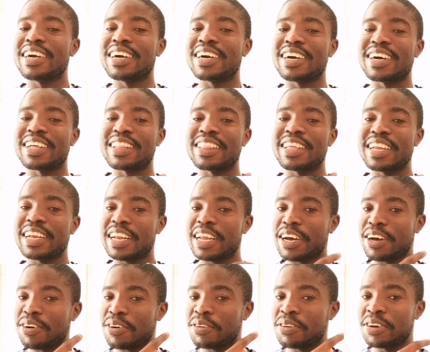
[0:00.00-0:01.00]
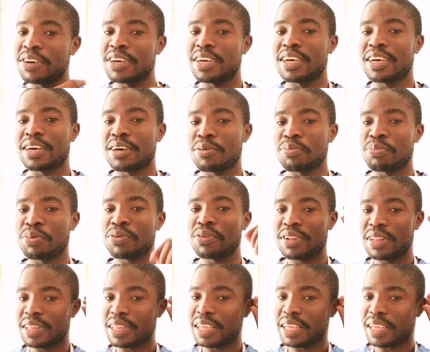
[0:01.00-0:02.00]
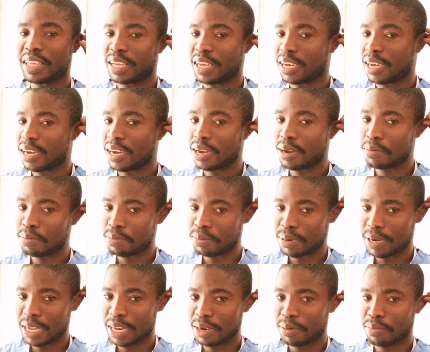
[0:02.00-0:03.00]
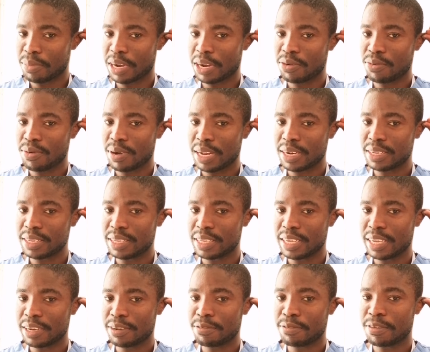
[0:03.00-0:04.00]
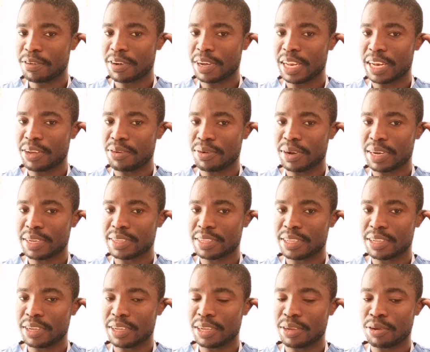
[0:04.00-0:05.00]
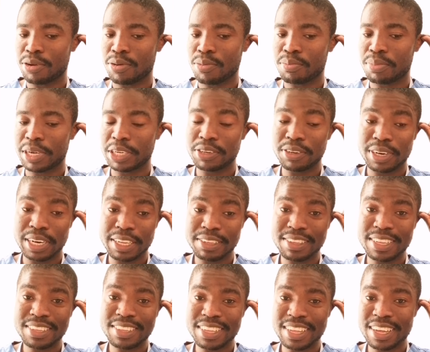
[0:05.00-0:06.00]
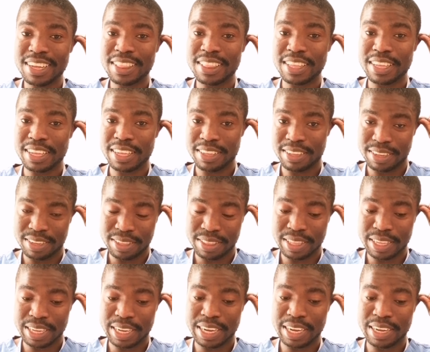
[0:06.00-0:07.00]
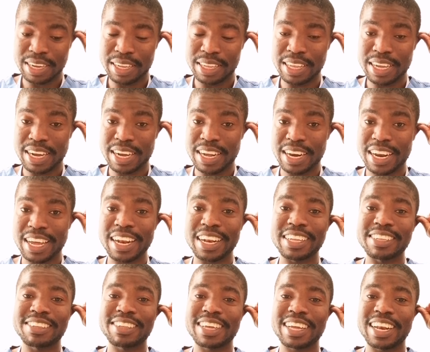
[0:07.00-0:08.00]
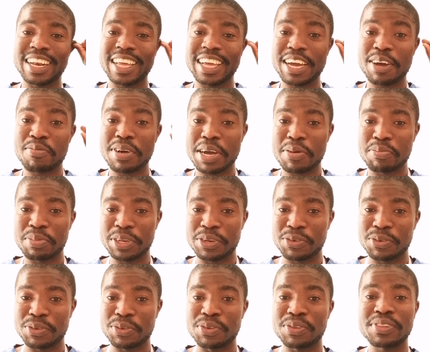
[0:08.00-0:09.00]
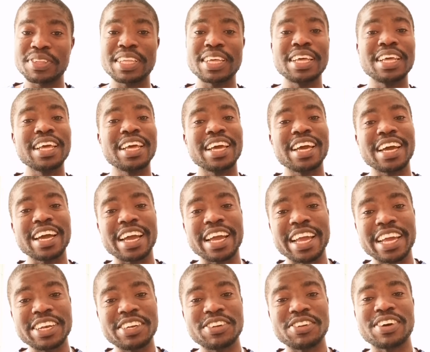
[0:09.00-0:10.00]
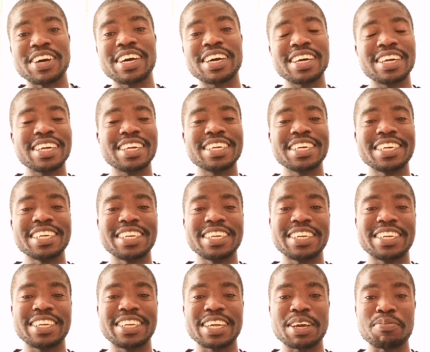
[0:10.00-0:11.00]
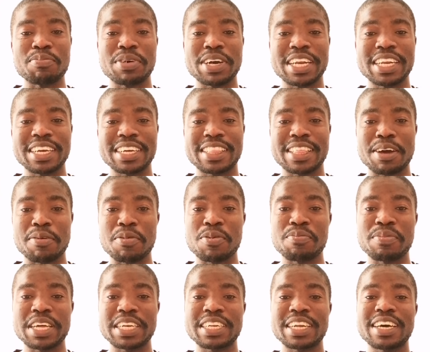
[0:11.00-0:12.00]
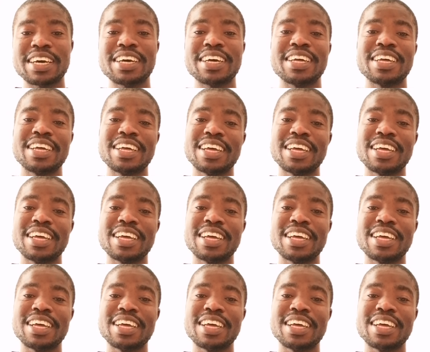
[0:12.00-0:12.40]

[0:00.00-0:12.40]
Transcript: Then now pull the ear up and backwards. Check for any wax in compassion. Assessor, the ear canal is clear. I'm happy to use. Get your tympanic thermometer.